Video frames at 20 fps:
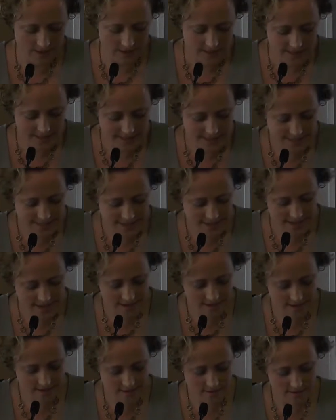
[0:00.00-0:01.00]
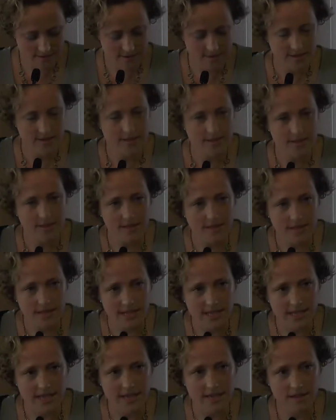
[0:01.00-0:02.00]
Instead, the
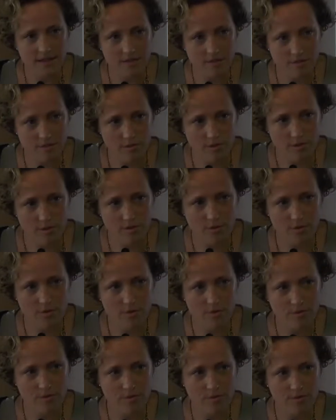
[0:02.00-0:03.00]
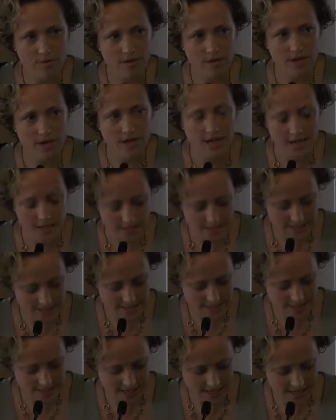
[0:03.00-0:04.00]
leaking through, a
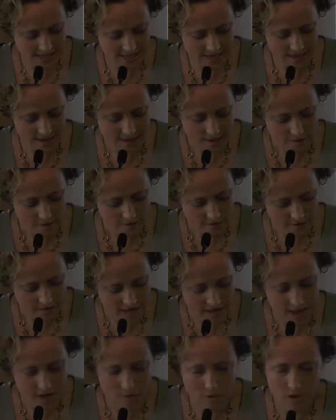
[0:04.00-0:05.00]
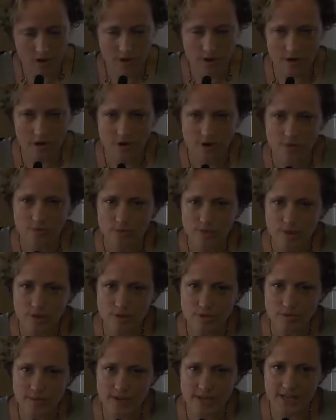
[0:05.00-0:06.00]
sticky flower
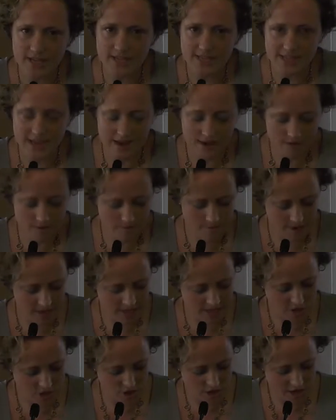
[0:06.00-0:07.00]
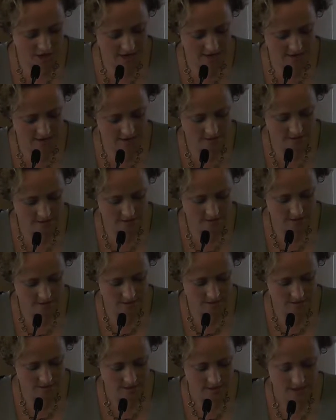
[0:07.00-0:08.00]
blooming down my chest
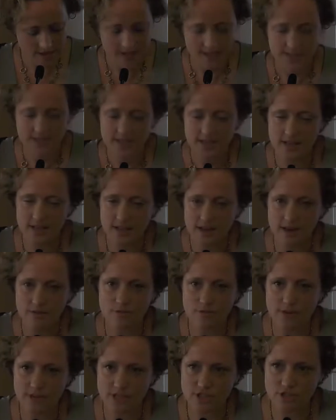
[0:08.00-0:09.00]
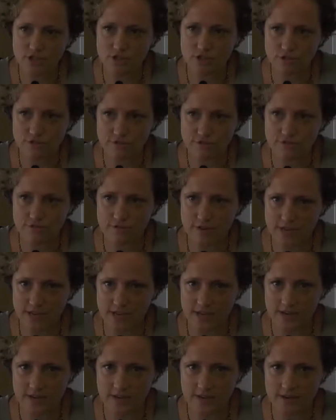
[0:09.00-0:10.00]
until I wrenched you
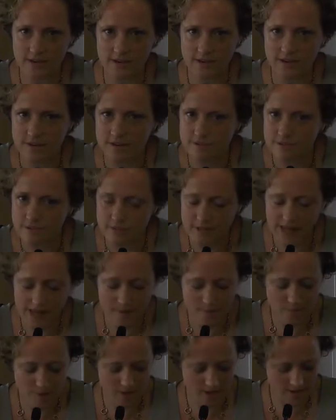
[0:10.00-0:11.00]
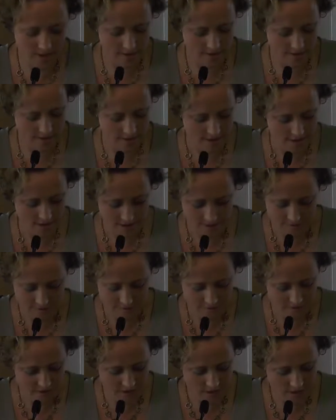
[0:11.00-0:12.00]
free, flapping and
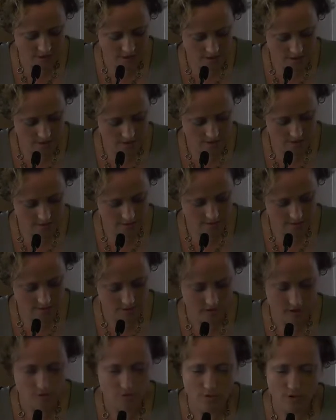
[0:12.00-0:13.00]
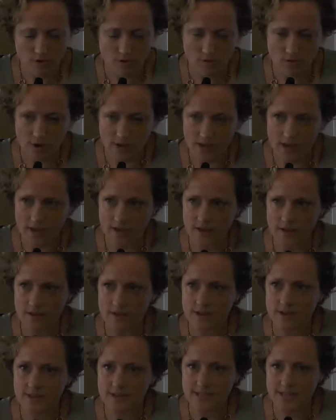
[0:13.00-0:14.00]
fearless, one wing
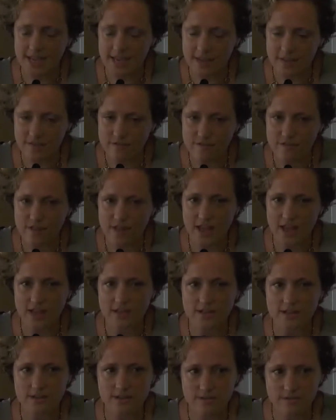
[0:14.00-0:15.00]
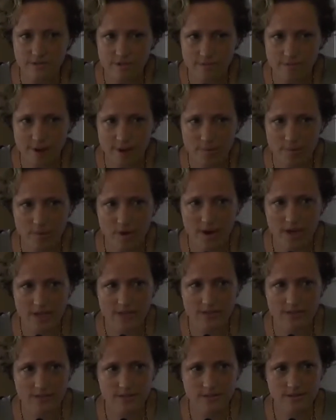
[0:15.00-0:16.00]
taking flight from my
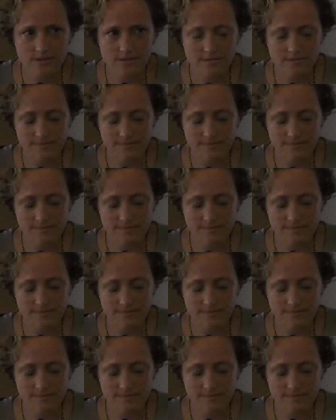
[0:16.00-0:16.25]
breast.